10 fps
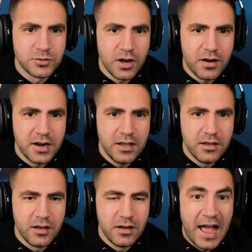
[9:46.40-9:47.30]
I'm
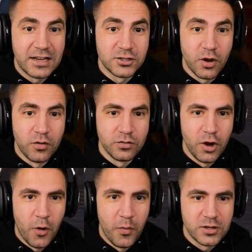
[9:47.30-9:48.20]
sorry. I
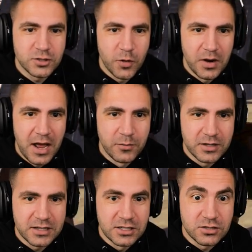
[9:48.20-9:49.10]
don't know what's going on
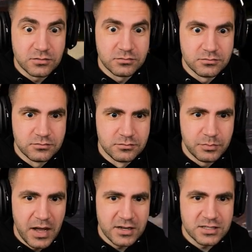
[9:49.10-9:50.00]
with these
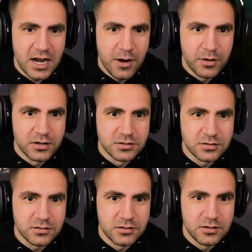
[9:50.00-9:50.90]
box
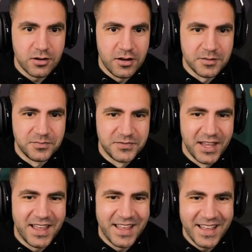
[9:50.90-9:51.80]
towers. They're gone.
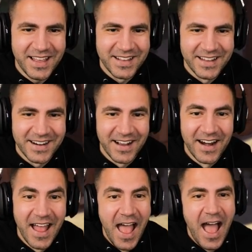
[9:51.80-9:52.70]
They're
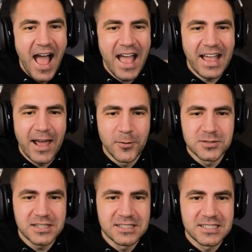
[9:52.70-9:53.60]
gone. Hey, I
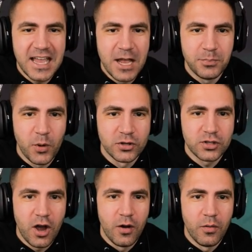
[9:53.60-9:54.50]
don't see a
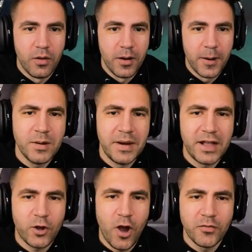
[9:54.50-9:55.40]
skateboard though. Wait a
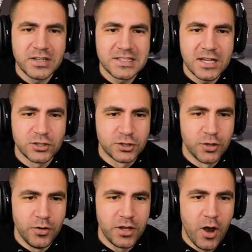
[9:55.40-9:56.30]
minute. Coffee Stain
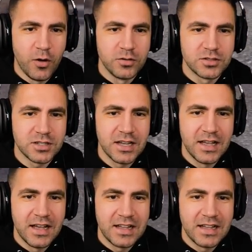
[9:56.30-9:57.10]
Studios.